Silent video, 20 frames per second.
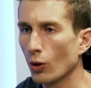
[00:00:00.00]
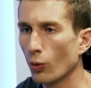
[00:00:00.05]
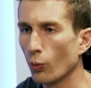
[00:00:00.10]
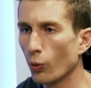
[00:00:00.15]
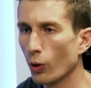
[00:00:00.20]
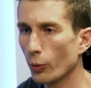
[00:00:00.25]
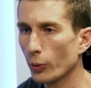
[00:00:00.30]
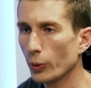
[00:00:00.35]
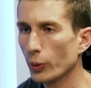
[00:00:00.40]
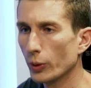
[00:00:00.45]

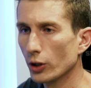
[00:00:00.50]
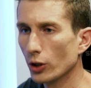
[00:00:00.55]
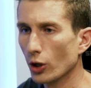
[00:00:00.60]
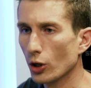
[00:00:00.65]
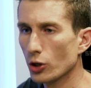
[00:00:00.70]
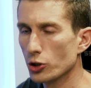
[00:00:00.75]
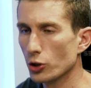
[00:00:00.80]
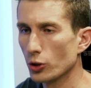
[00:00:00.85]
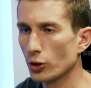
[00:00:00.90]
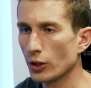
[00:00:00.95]
What we want to
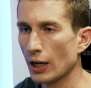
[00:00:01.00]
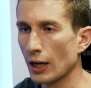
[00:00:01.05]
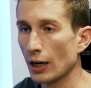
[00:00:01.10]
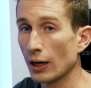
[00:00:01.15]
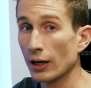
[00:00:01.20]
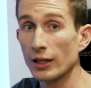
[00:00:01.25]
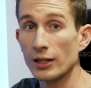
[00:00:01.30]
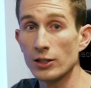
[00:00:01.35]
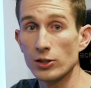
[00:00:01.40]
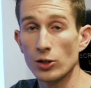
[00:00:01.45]
go do
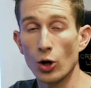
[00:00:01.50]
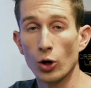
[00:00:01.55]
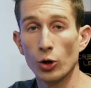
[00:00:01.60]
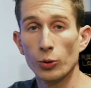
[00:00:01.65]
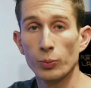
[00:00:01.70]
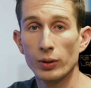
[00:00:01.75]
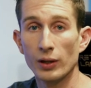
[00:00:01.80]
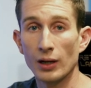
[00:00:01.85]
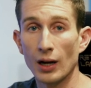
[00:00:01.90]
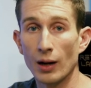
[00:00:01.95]
now is
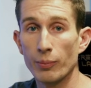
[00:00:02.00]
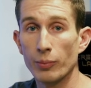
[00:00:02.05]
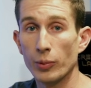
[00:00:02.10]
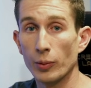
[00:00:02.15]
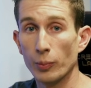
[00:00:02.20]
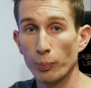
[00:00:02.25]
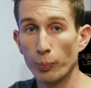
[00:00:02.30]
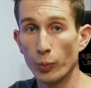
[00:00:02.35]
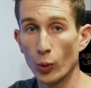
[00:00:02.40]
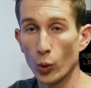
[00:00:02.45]
open up
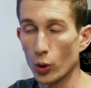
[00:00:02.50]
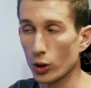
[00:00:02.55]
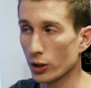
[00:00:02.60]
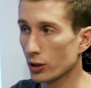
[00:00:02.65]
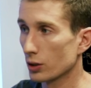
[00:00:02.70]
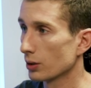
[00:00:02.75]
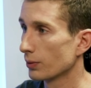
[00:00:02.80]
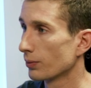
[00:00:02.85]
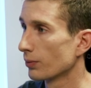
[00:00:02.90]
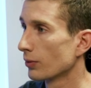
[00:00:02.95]

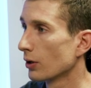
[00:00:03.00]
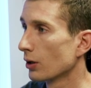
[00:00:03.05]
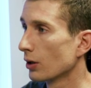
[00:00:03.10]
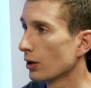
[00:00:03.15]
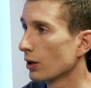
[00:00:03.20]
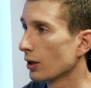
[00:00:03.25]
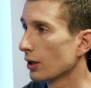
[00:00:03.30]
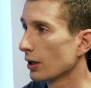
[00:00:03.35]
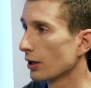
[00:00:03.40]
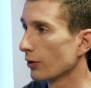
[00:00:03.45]
BoRT.
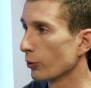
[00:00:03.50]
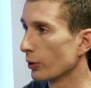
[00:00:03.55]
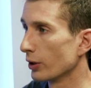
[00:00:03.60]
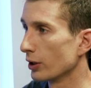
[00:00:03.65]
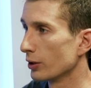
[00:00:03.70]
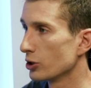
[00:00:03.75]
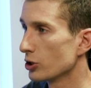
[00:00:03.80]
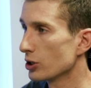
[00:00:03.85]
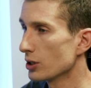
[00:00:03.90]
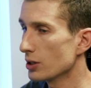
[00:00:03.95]
If we
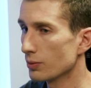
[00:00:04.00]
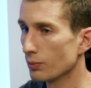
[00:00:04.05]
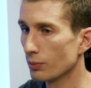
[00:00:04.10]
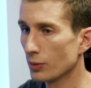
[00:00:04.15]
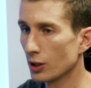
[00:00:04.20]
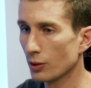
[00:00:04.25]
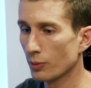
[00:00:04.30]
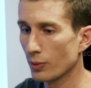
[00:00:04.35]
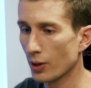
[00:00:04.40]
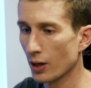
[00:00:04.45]
just
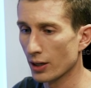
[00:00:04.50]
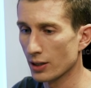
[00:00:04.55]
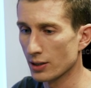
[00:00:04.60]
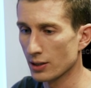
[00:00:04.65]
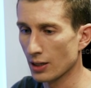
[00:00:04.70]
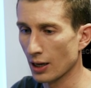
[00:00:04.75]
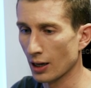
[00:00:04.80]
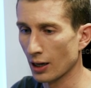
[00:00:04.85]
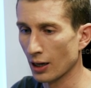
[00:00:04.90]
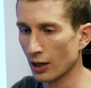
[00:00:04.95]
minimize
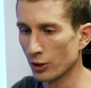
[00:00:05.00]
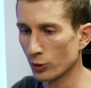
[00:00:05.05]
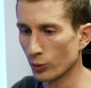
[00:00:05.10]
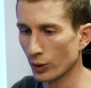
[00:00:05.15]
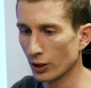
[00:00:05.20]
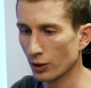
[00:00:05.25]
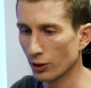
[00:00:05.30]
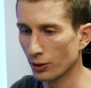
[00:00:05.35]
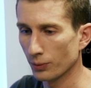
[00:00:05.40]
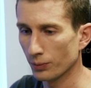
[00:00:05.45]
our
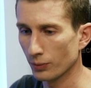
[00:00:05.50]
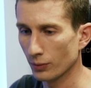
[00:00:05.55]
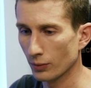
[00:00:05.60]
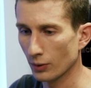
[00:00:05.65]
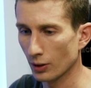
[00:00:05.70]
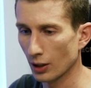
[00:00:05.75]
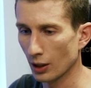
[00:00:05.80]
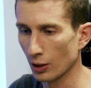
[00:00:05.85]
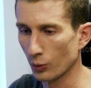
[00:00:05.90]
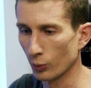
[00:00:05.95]
Arduino
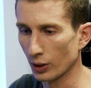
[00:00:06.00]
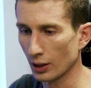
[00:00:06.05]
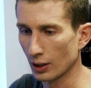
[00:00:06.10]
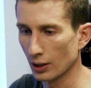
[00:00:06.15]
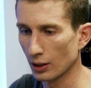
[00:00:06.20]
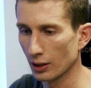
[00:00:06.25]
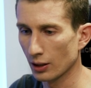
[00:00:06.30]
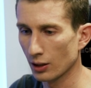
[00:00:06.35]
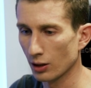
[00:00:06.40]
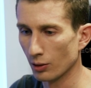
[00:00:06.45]
and we
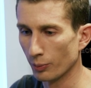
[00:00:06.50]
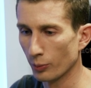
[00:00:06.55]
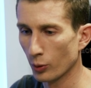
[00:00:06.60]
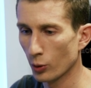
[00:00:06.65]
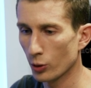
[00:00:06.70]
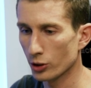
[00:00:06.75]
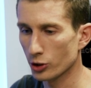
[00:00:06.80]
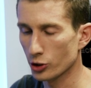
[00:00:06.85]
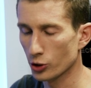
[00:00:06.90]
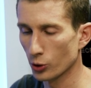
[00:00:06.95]
click the
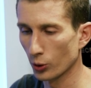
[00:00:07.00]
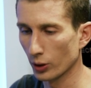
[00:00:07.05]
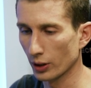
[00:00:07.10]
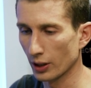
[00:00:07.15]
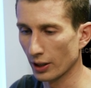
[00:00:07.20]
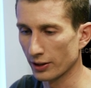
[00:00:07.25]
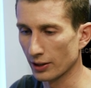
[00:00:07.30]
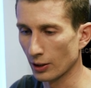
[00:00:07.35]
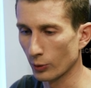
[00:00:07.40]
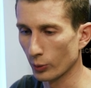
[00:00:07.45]
BoRT
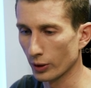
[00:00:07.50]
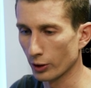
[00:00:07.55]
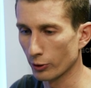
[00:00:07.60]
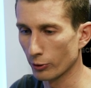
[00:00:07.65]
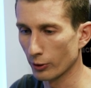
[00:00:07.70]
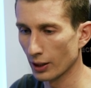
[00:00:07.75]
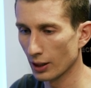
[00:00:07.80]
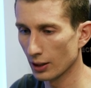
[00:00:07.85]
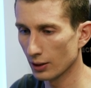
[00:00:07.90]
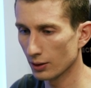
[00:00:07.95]
shortcut that we
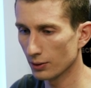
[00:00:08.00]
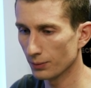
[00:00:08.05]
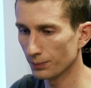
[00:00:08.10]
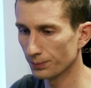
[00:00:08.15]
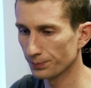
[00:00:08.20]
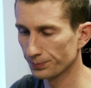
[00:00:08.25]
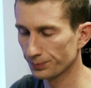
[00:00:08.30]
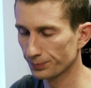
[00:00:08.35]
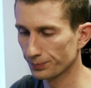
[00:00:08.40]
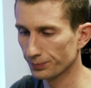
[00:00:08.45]
created,
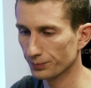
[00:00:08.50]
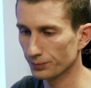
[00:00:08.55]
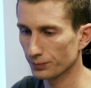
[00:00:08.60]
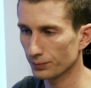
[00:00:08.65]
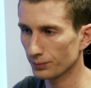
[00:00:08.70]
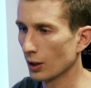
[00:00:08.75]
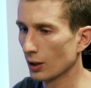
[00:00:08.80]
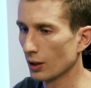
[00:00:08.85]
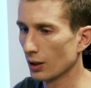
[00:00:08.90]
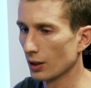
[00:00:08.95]

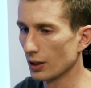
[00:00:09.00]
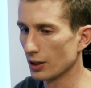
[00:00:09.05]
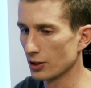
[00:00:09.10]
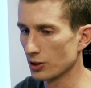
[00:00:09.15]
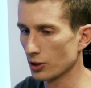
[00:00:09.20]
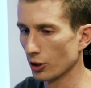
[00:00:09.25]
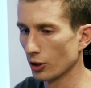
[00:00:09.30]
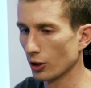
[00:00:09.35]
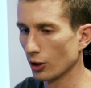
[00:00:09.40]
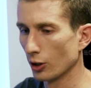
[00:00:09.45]
it's
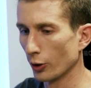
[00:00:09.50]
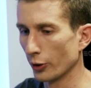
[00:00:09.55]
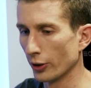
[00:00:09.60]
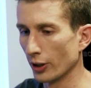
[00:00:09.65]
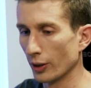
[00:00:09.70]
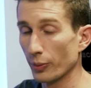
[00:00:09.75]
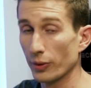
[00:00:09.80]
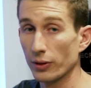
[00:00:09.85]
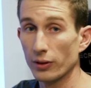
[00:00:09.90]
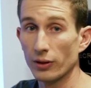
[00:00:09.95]
going to load
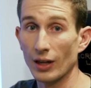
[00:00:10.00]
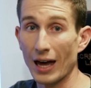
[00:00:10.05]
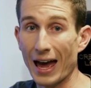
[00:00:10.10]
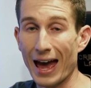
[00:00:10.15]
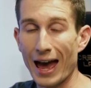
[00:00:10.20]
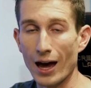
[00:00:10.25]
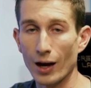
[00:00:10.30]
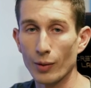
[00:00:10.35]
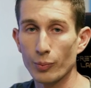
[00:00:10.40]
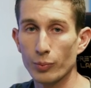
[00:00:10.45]
up the
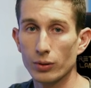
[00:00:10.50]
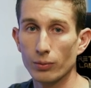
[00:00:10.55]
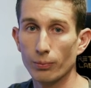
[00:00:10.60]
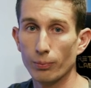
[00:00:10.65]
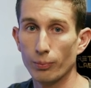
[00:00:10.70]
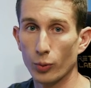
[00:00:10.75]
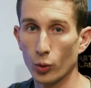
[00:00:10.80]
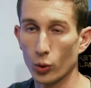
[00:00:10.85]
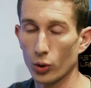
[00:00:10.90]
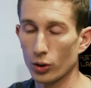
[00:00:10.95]
app
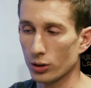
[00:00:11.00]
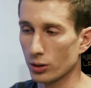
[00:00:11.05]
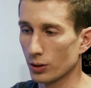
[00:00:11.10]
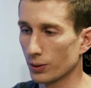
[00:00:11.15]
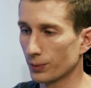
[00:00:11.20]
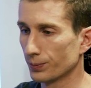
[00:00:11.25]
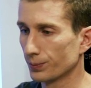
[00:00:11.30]
BoRT.